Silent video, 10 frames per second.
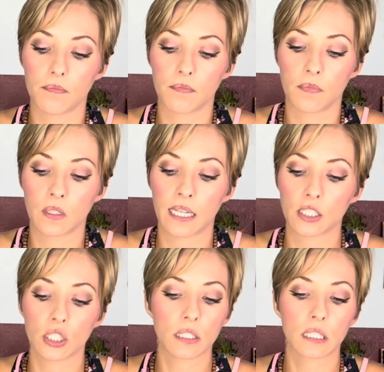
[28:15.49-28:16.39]
like,
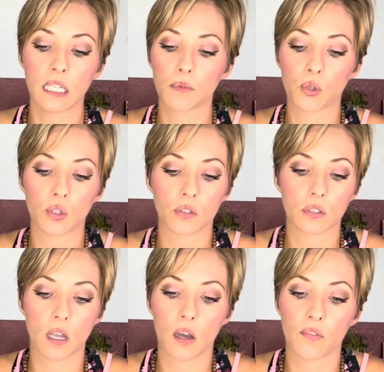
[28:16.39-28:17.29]
just sit with
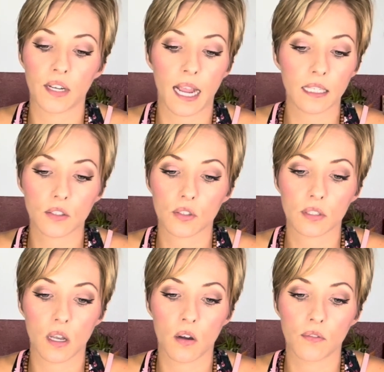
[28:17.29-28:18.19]
yourself and ask
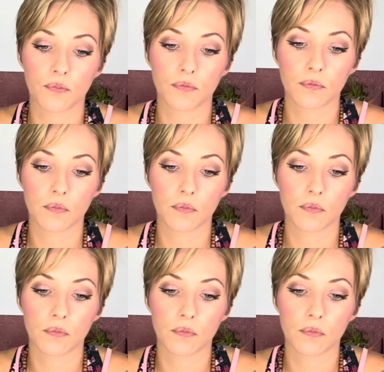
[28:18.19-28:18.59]
yourself,